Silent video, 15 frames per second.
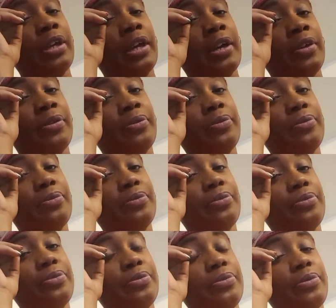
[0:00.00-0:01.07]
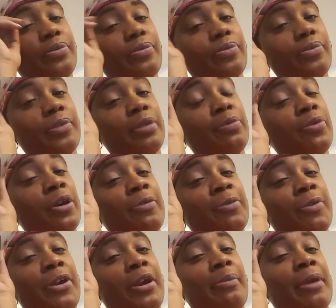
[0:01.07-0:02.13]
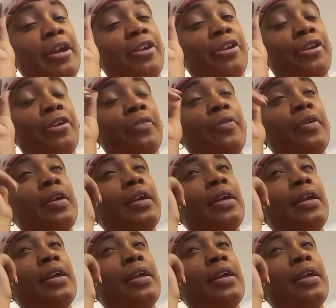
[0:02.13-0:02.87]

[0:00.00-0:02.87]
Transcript: Yeah. This boy was working my nerve.